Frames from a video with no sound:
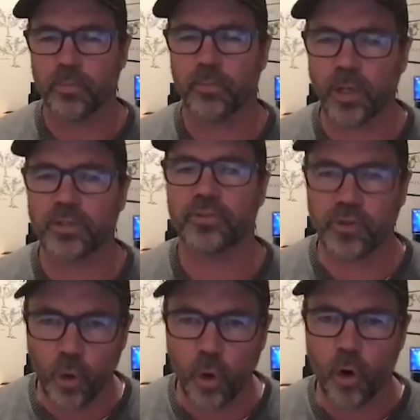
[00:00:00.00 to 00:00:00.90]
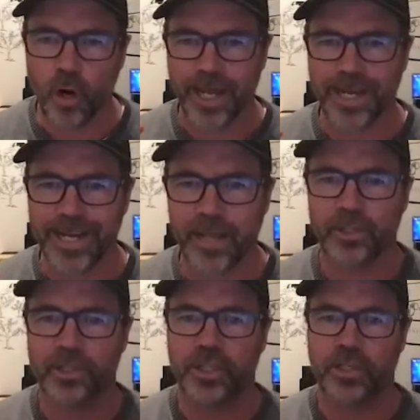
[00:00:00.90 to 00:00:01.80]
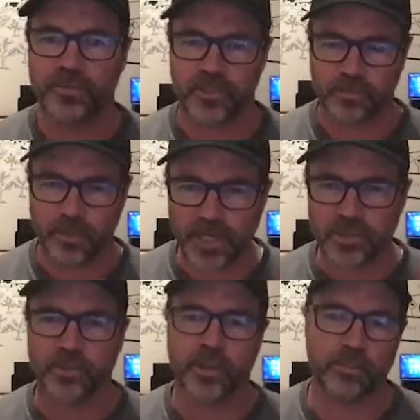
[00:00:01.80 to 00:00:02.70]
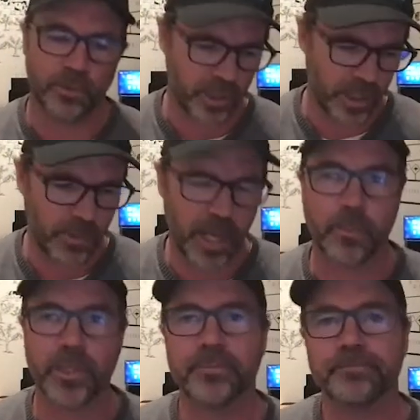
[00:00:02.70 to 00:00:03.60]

What's your analogy of spatial computing, Mohammed?